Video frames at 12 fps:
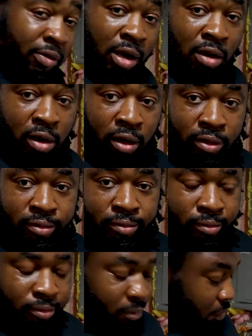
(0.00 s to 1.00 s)
a red car,
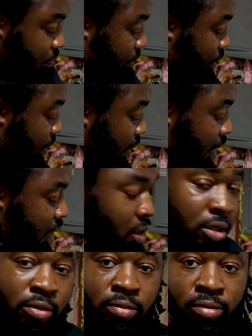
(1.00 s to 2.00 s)

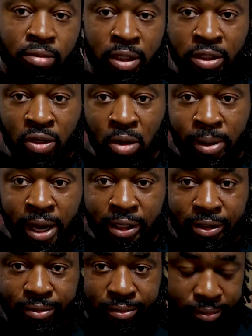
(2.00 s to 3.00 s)
and this don't match.